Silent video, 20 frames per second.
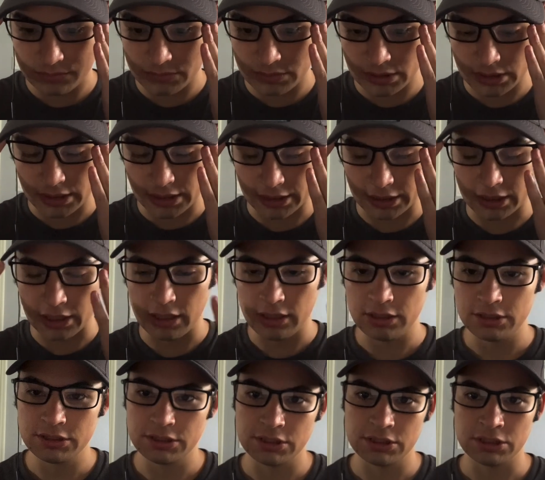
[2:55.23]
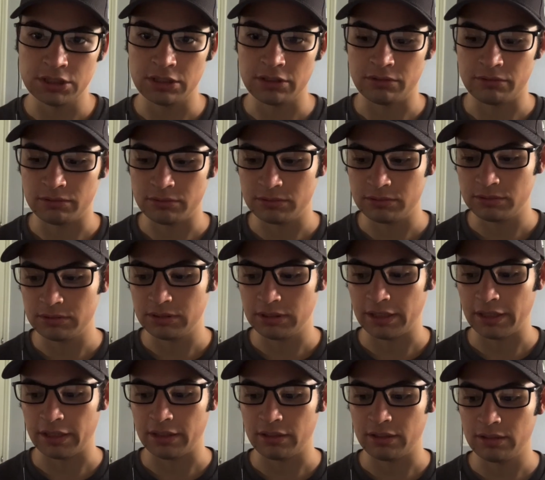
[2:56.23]
like college in general,
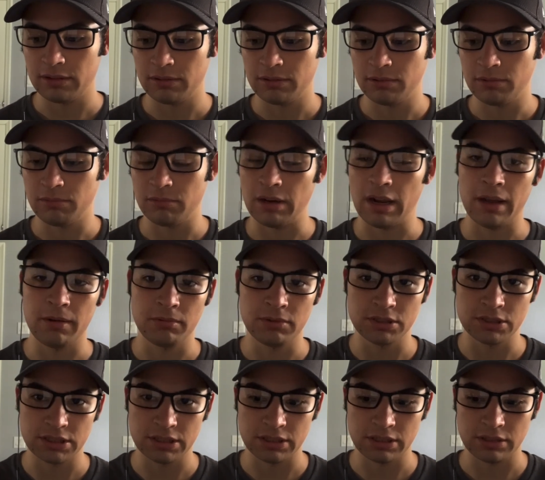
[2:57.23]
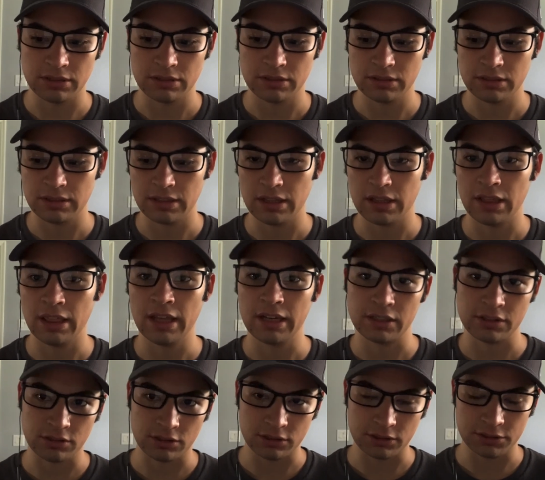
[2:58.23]
like when I was in
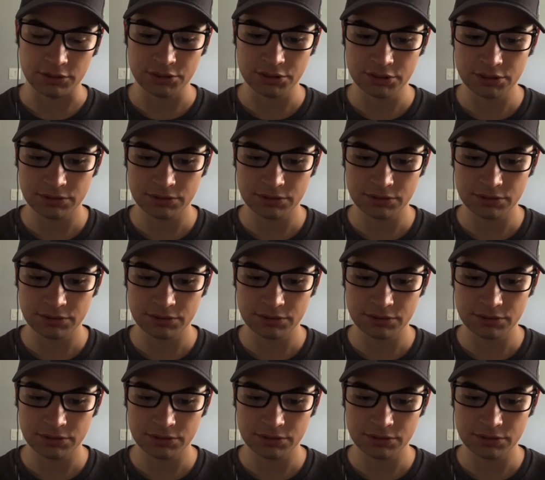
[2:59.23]
that college